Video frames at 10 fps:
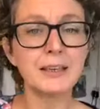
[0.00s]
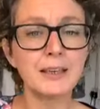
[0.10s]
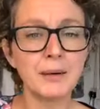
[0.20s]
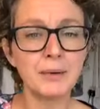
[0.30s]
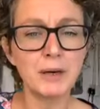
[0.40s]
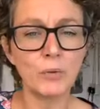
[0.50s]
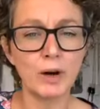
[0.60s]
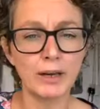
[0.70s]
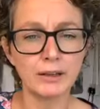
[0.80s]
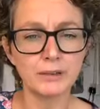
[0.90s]
give me a
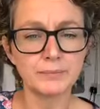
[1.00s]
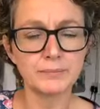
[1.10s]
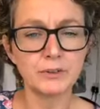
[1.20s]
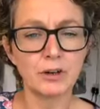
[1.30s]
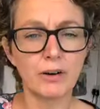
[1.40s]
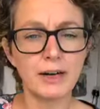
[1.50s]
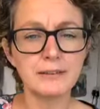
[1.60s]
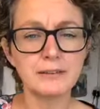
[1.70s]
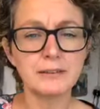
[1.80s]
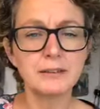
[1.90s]
while, all
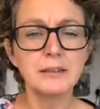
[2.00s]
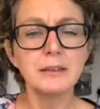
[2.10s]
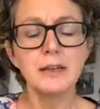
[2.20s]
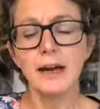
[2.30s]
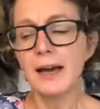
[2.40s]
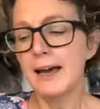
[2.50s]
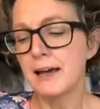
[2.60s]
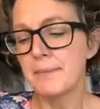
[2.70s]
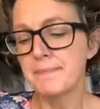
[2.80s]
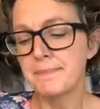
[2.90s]
right?
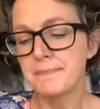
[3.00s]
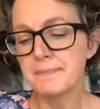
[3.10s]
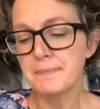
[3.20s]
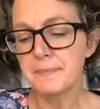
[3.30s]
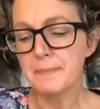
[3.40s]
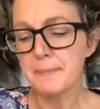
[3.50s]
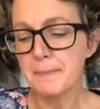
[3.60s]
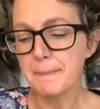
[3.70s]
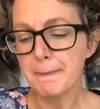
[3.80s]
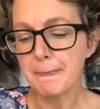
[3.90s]
And
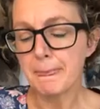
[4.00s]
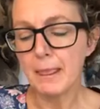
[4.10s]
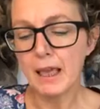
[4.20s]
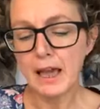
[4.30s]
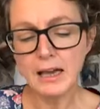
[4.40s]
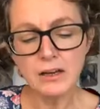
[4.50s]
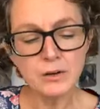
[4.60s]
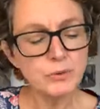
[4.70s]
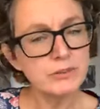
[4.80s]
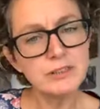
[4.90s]

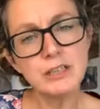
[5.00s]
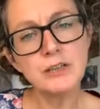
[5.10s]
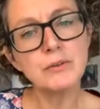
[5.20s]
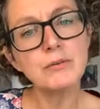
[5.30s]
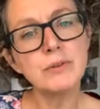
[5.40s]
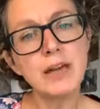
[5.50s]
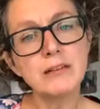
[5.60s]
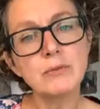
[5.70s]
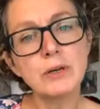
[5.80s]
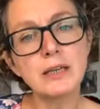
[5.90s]
I will see you
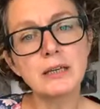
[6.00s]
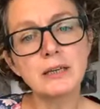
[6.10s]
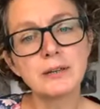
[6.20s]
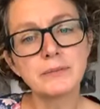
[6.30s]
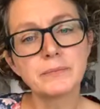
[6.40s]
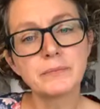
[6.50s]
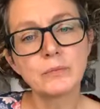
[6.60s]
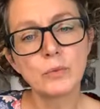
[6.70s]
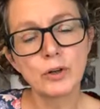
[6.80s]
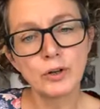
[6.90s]
next week,
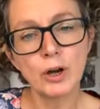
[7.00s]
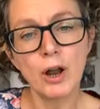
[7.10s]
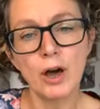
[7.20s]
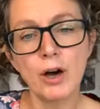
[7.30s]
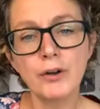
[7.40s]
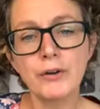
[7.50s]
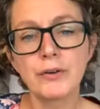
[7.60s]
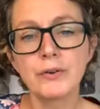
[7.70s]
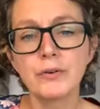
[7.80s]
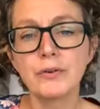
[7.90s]
1 o'clock.
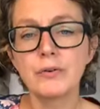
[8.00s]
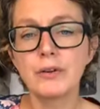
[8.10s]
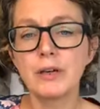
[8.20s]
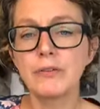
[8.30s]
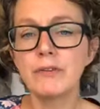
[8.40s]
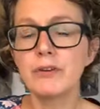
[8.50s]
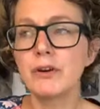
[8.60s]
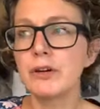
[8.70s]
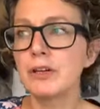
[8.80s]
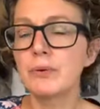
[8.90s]
If you've
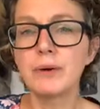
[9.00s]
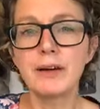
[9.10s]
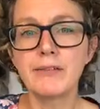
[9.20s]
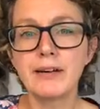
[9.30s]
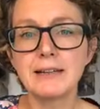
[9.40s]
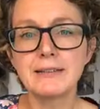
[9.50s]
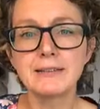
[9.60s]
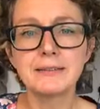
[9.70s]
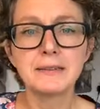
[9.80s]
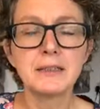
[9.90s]
got any queries,